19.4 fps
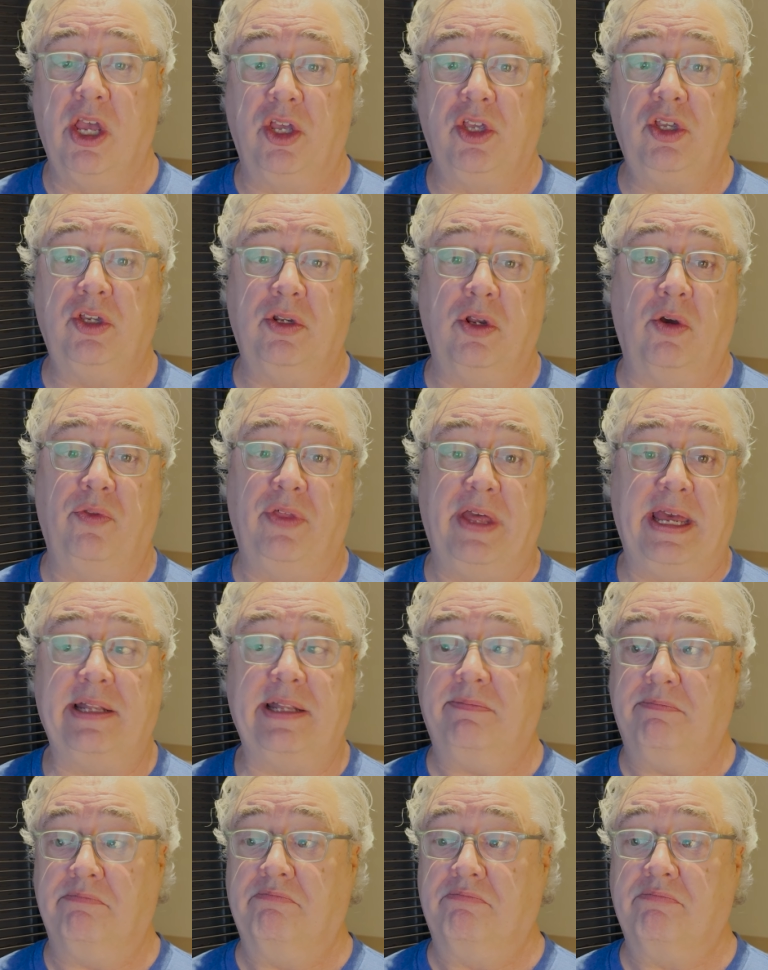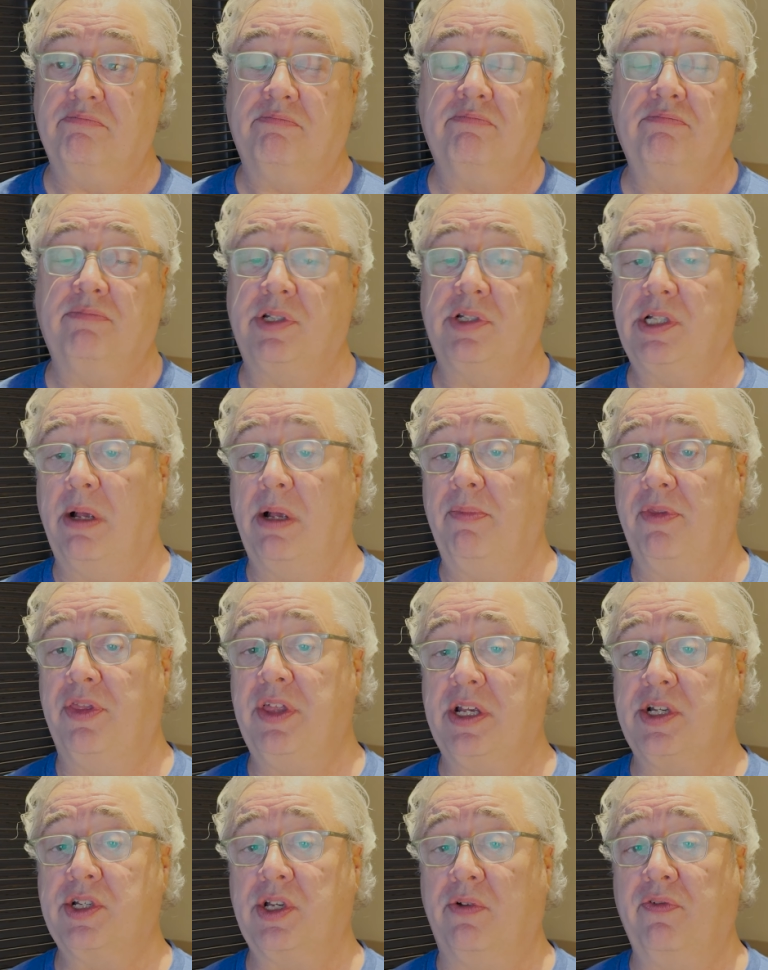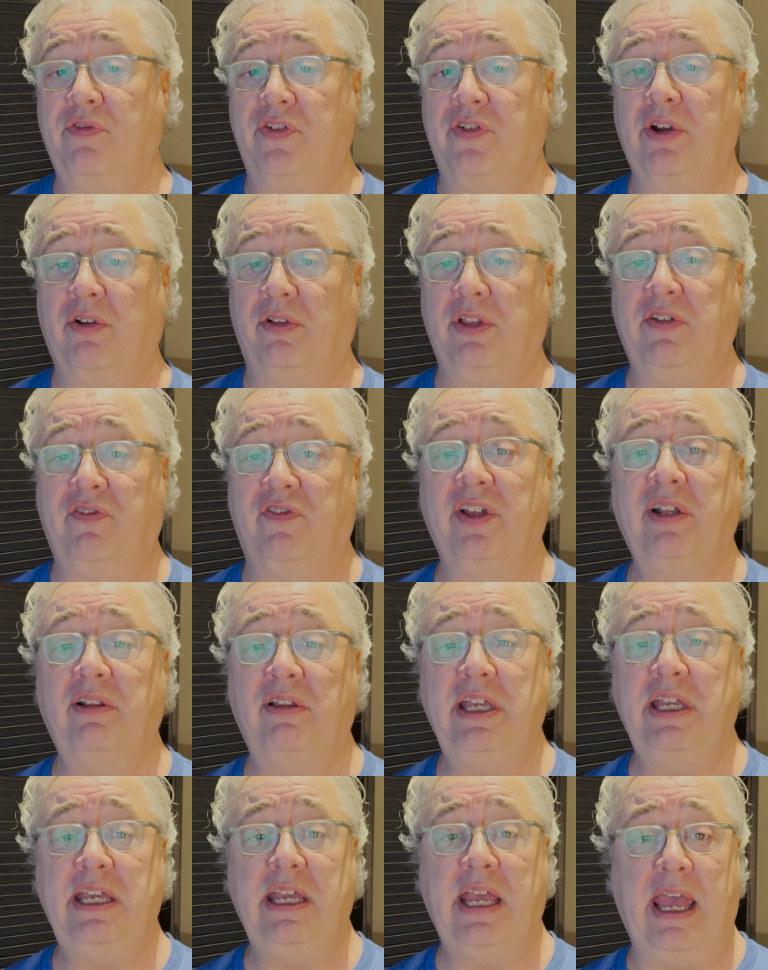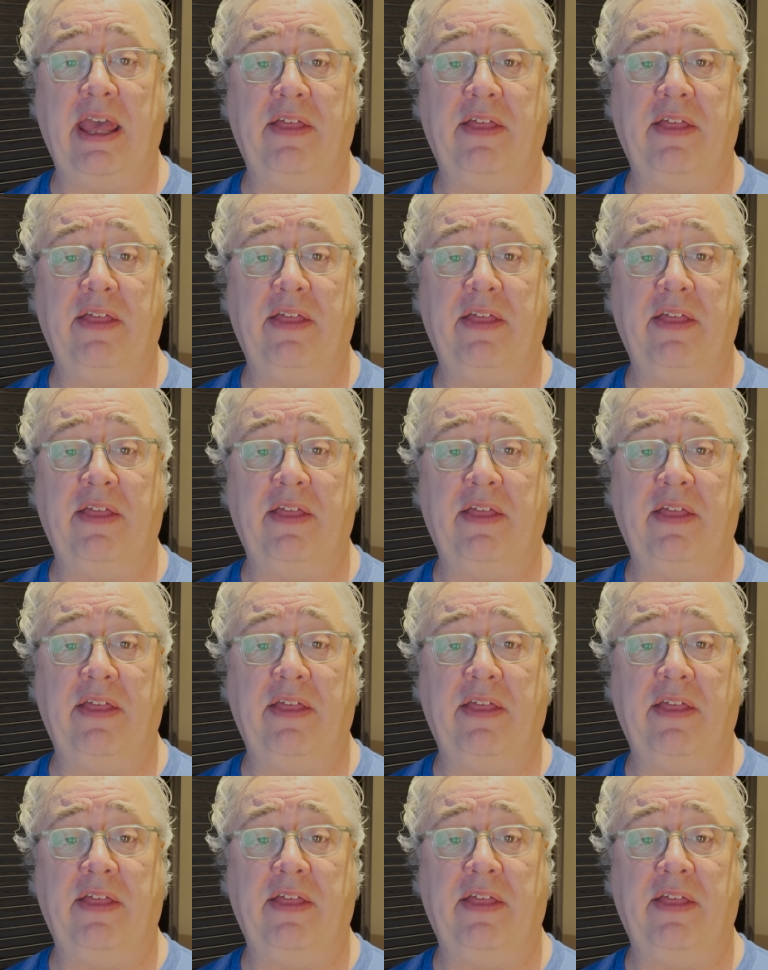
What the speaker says: you know that some things are fairly fiddly